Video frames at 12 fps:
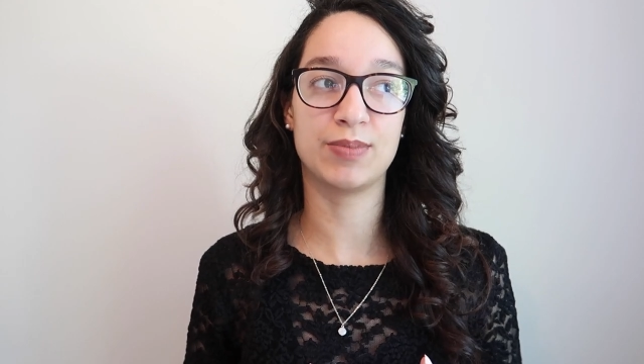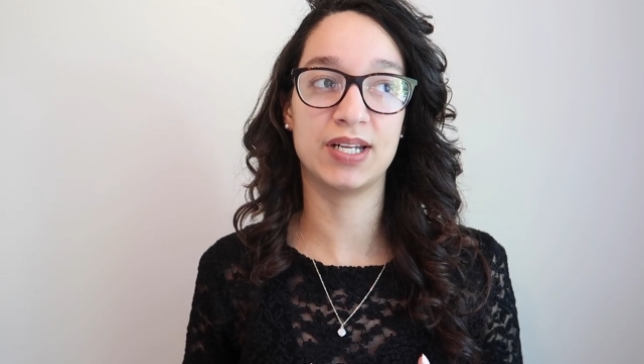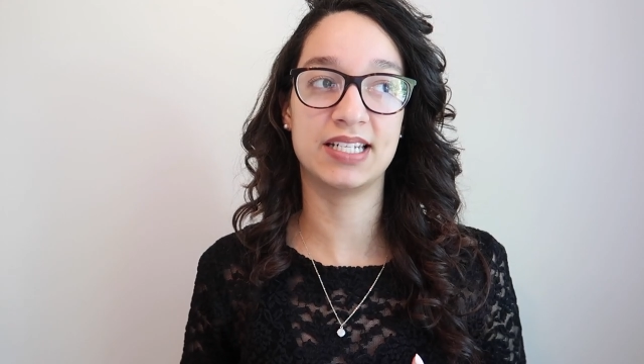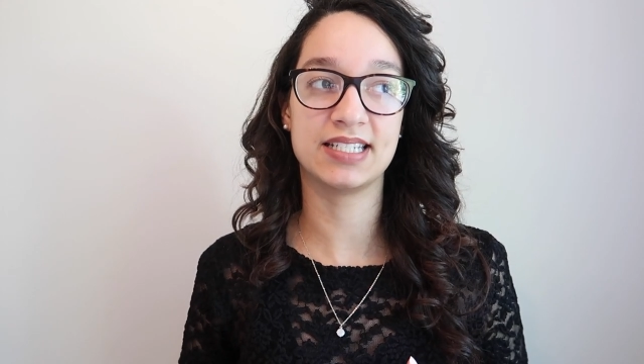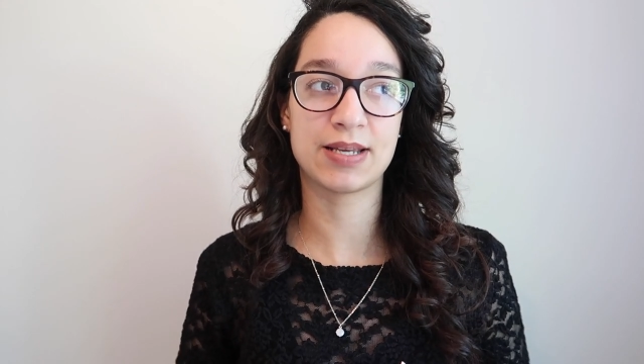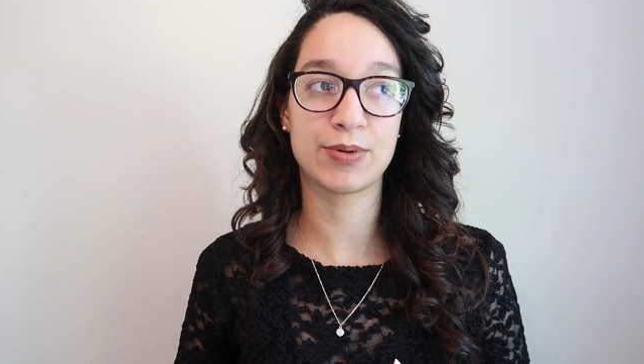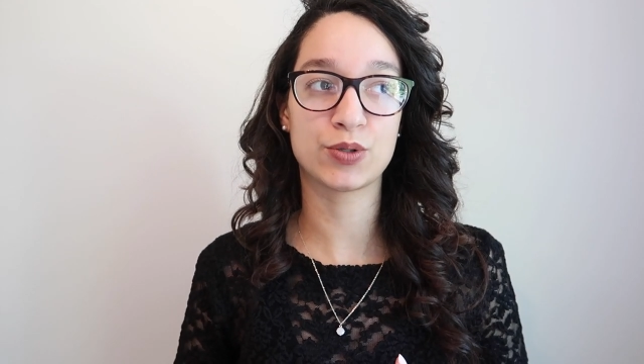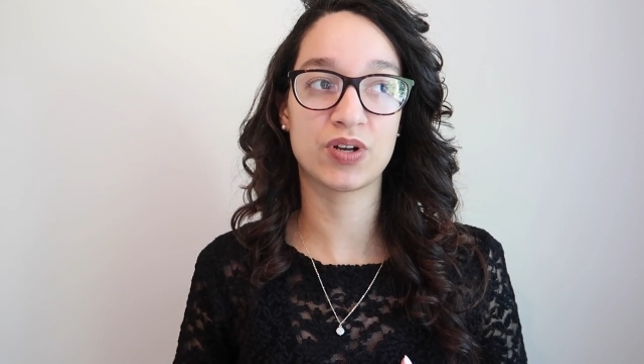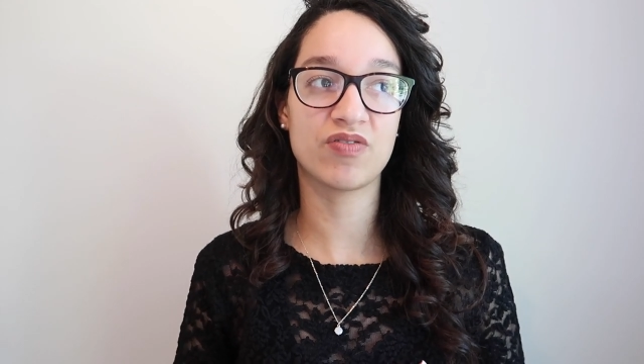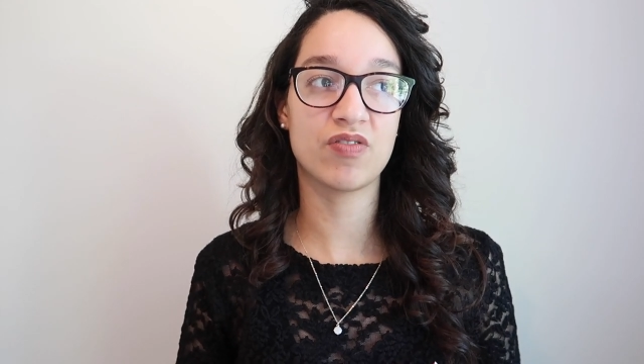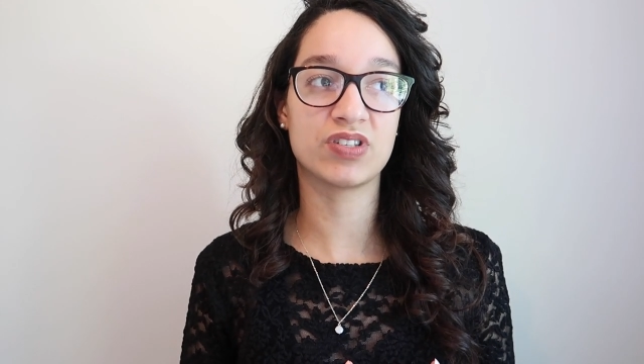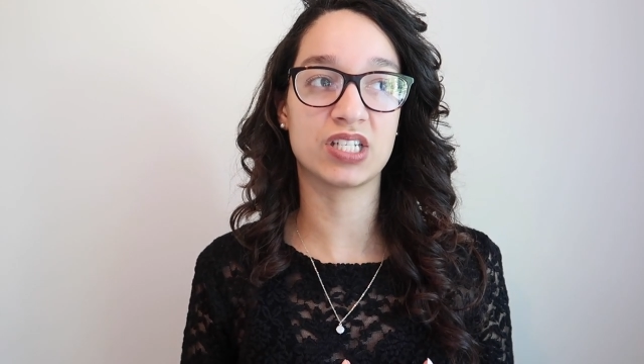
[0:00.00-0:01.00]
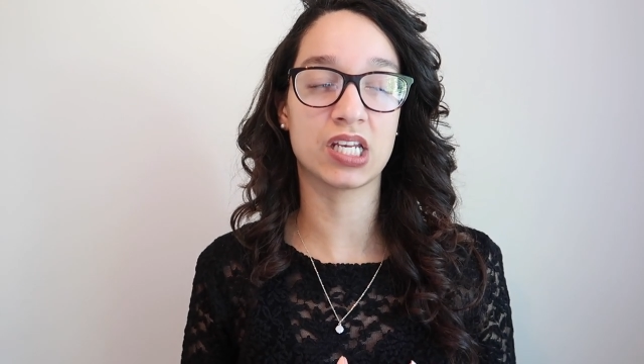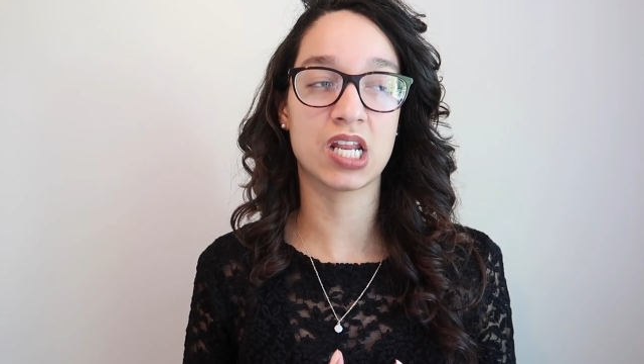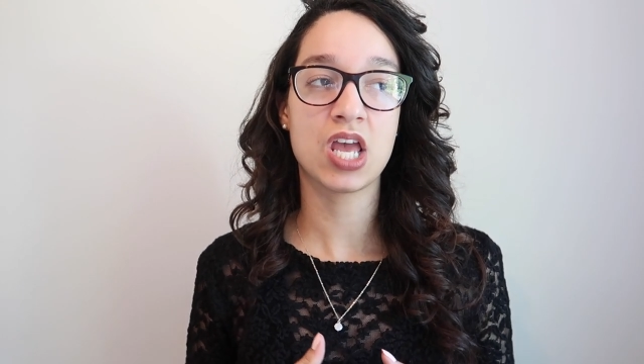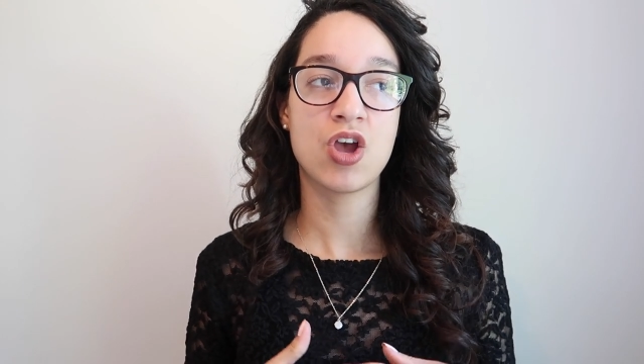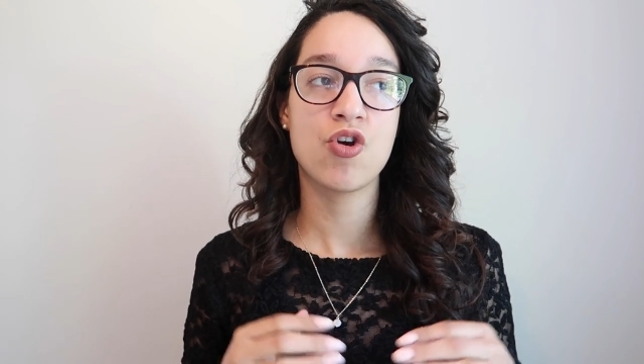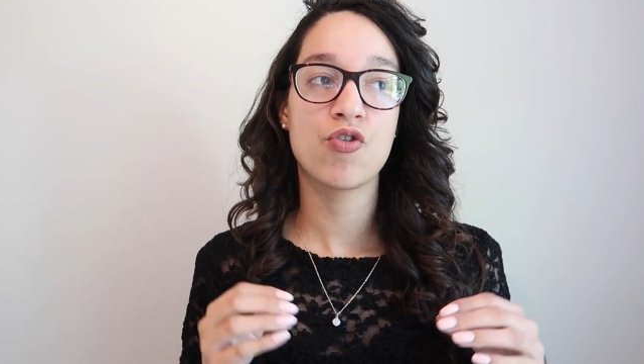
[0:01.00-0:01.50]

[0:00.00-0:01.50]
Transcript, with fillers: in December 2015